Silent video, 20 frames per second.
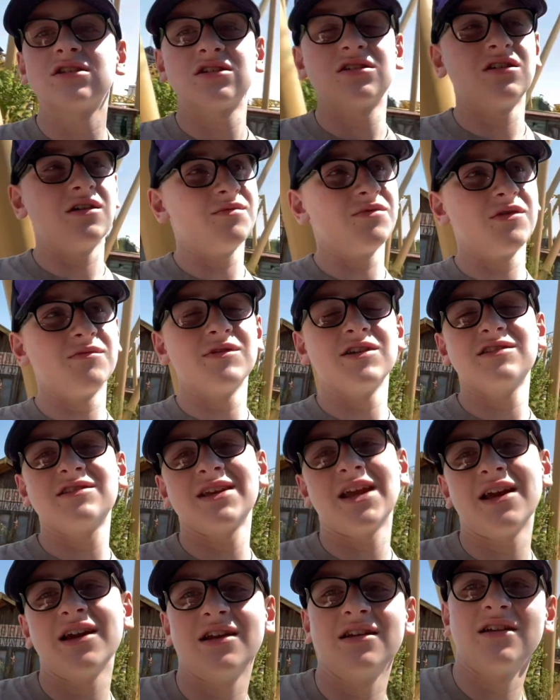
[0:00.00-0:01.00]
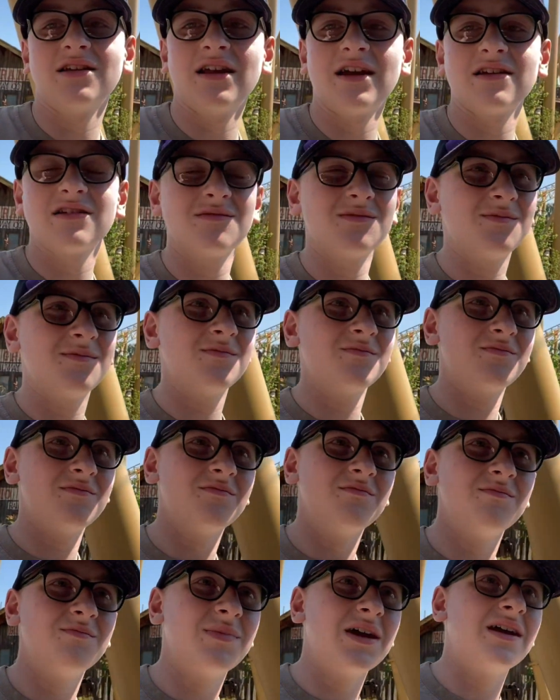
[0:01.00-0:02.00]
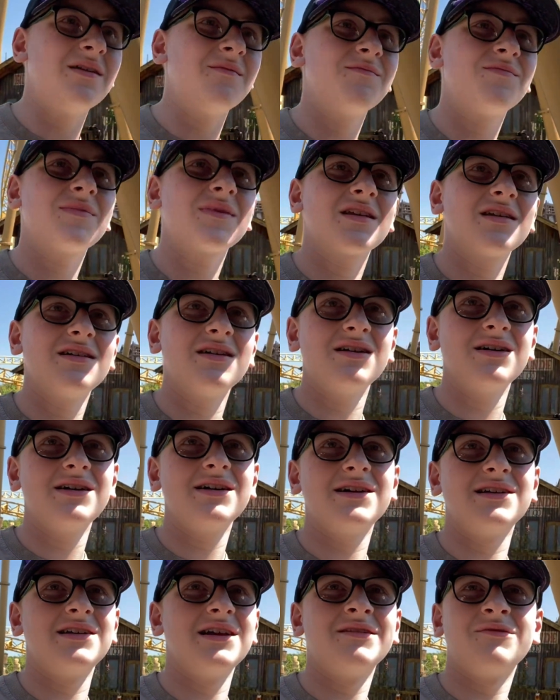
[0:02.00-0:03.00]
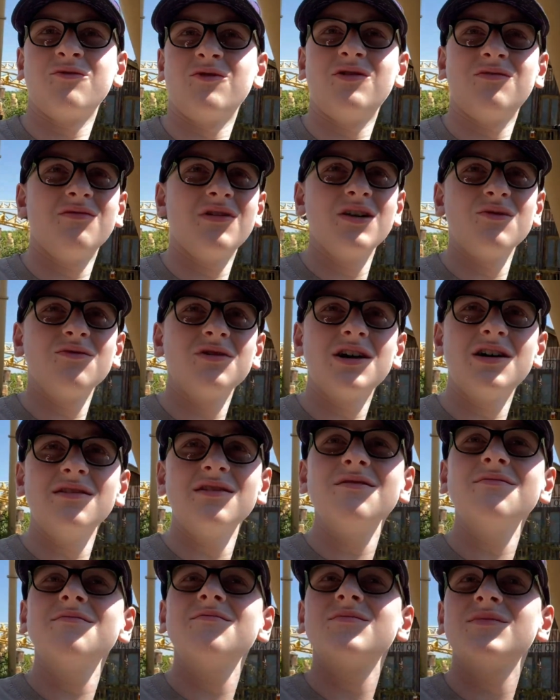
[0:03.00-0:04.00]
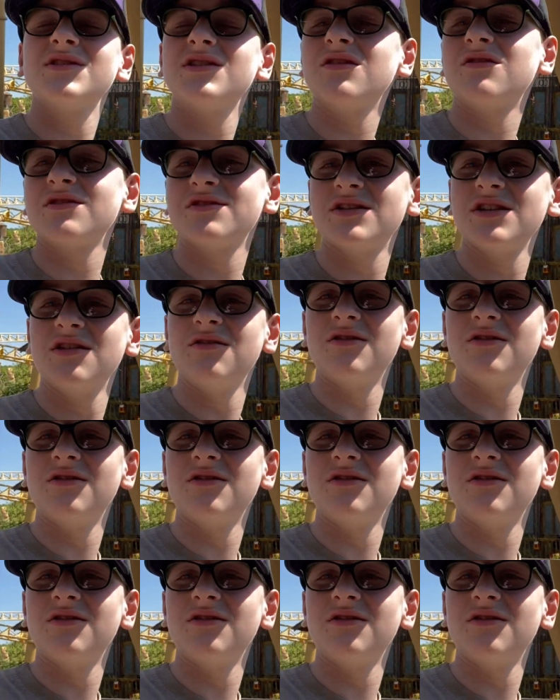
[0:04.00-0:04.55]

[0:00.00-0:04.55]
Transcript: I'll probably say it in the next bit, and then what ride we're going on. So I'll see you